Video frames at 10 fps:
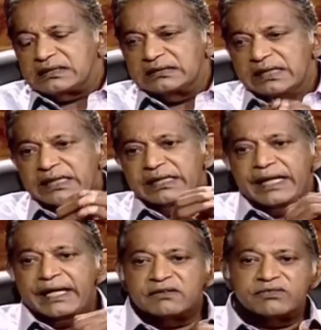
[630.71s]
Mm.
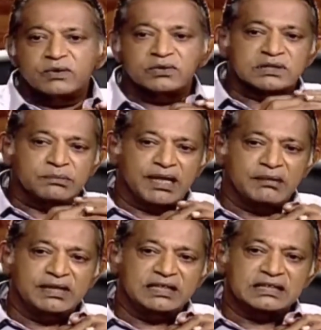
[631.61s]
And of course the
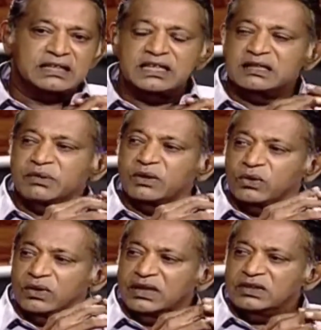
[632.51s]
prime minister is
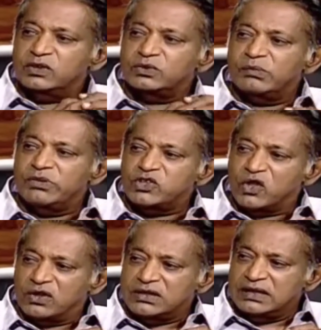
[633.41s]
beholden to a
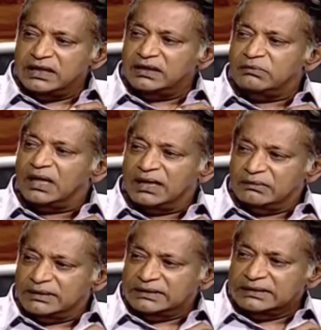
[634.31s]
majority in
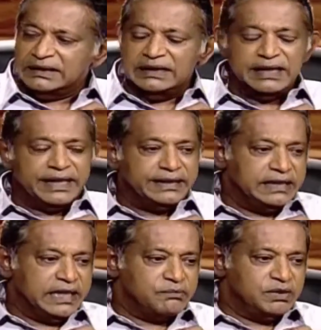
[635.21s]
parliament. Mm. And he
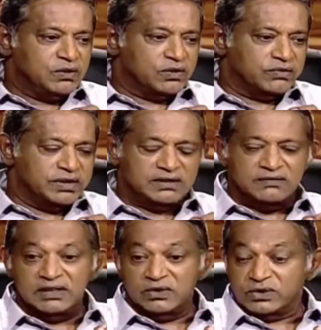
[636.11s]
can be got rid of,
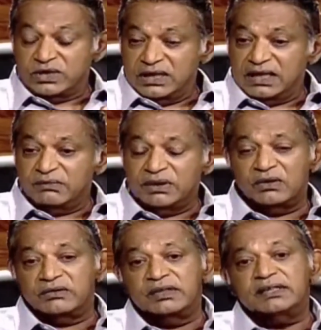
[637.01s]
he or she can be
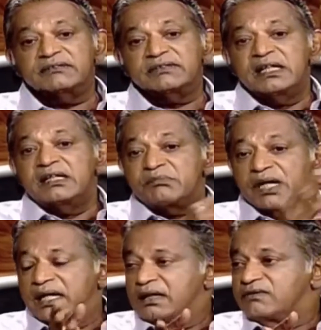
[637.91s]
got rid of
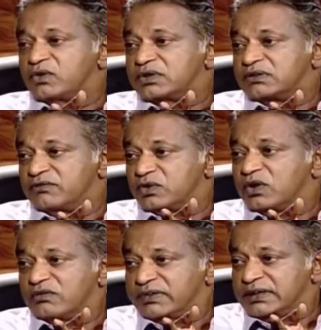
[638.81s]
by a vote of no
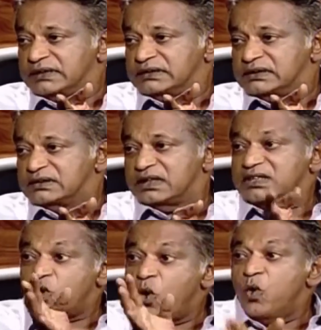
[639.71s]
confidence. Mm-hmm.
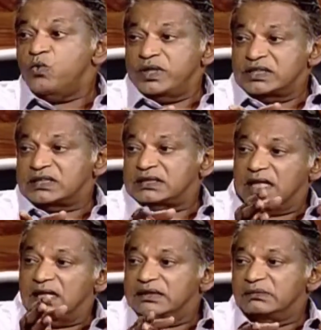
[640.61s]
There's always that
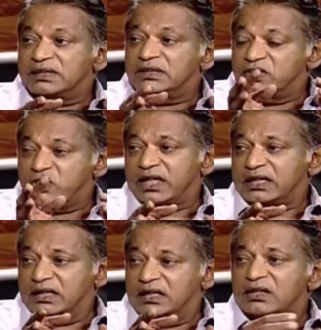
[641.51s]
ultimate check
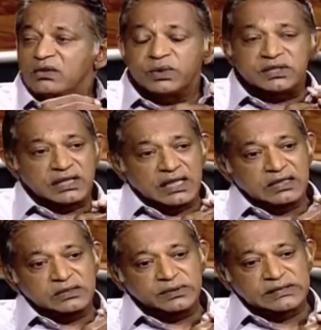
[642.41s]
with
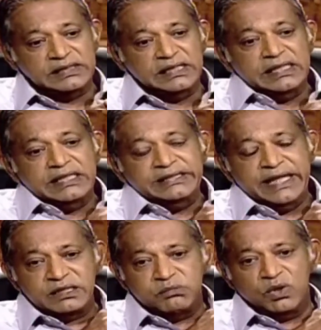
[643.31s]
regard to it. The
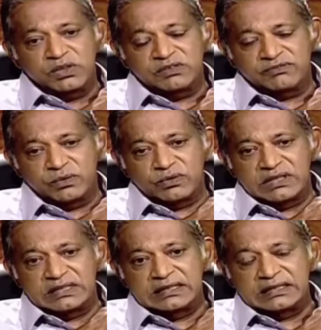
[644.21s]
other point, of
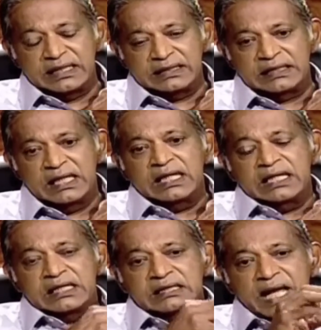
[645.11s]
course, is, is that
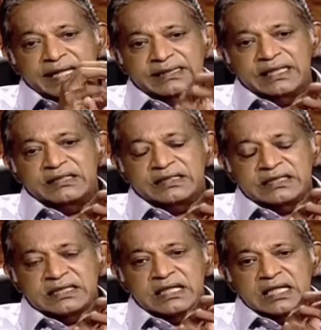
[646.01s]
the idea
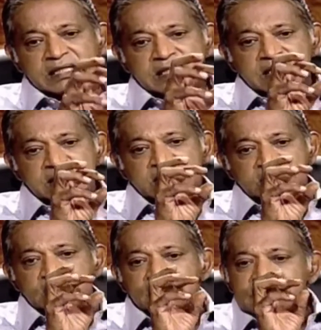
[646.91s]
is
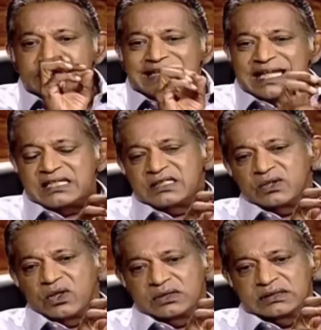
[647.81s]
that the state
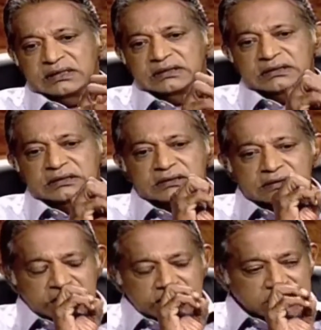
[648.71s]
authorities, mm.
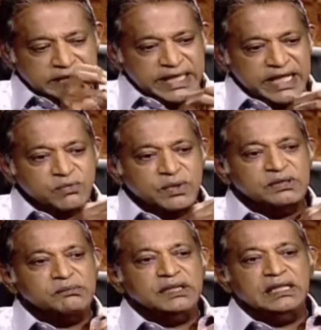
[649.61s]
they
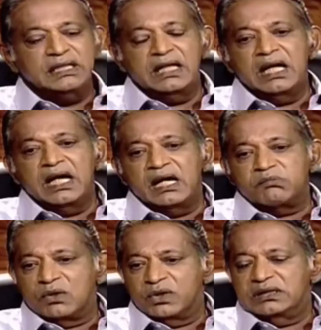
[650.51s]
will be
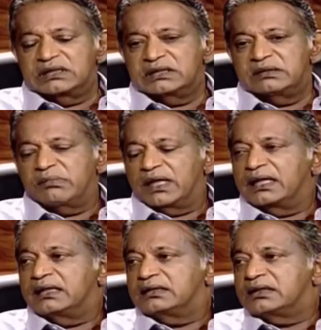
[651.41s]
appointed
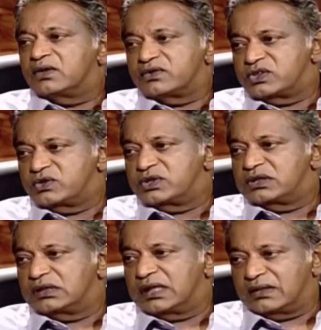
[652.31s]
by the
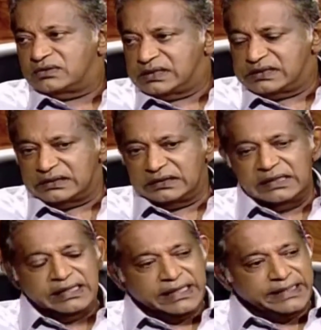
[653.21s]
Constitutional Council,
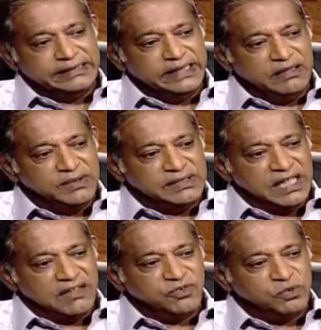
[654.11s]
and they will
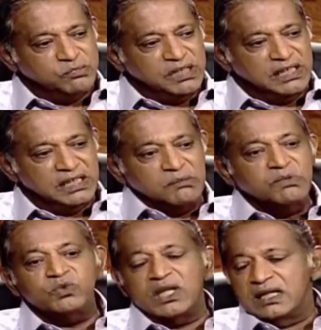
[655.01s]
therefore be
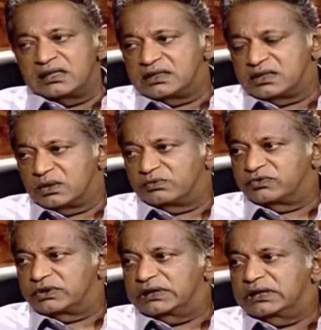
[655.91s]
immunized,
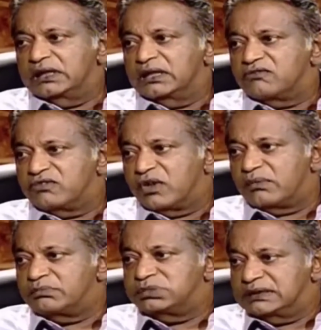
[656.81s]
hopefully,
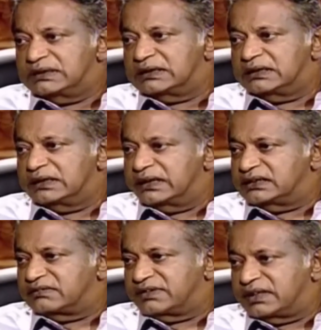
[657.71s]
from political
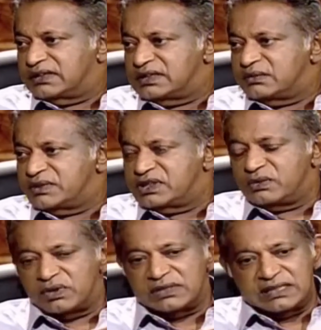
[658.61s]
interference, which
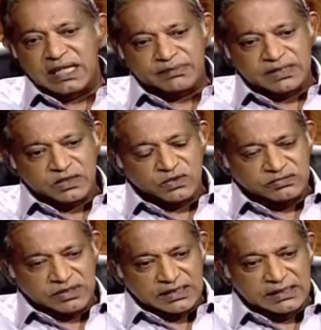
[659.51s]
is what has happened so
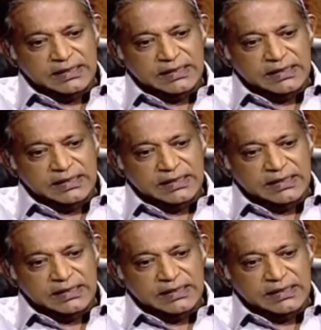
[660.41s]
far.